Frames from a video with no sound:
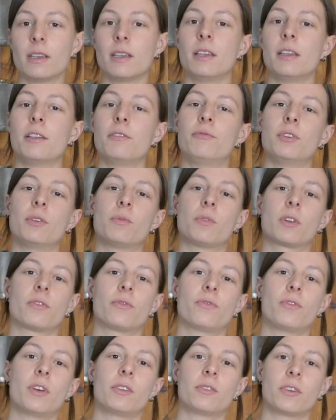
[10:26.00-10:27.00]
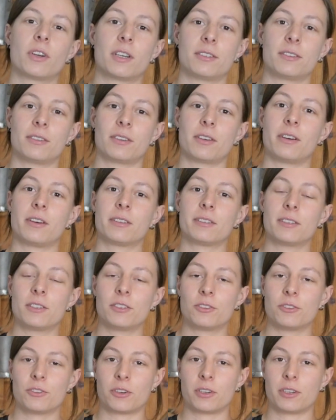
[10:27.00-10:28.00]
If you want to follow us on
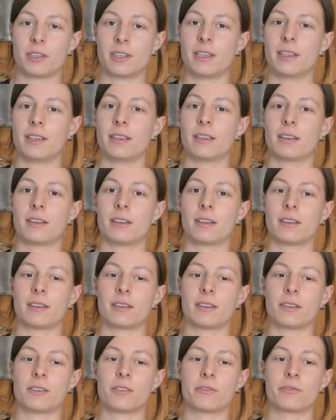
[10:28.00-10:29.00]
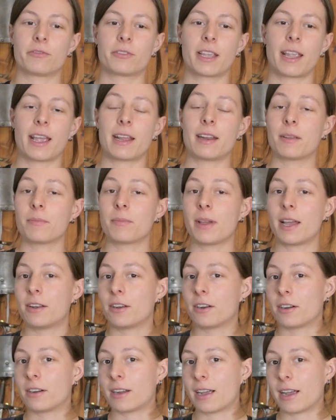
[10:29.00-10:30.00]
this journey of getting
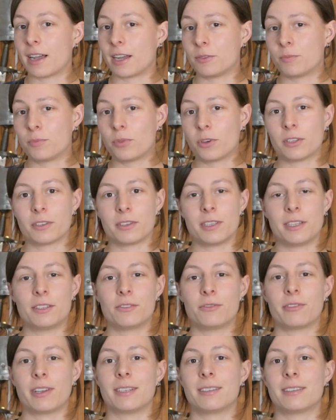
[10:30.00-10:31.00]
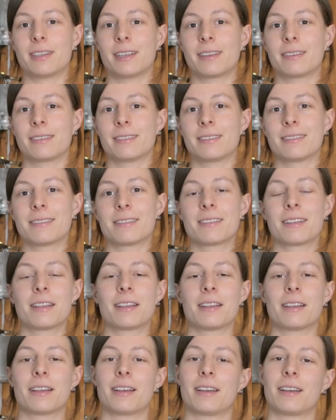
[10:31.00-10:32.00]
better at Bolognese fencing,
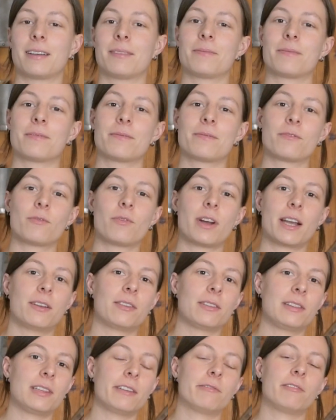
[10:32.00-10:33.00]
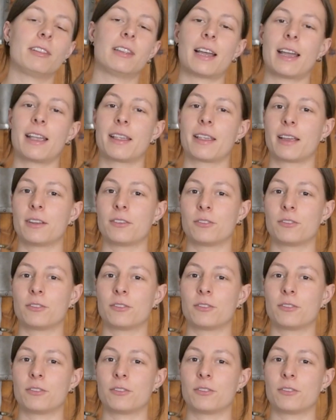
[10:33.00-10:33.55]
why not leave a like and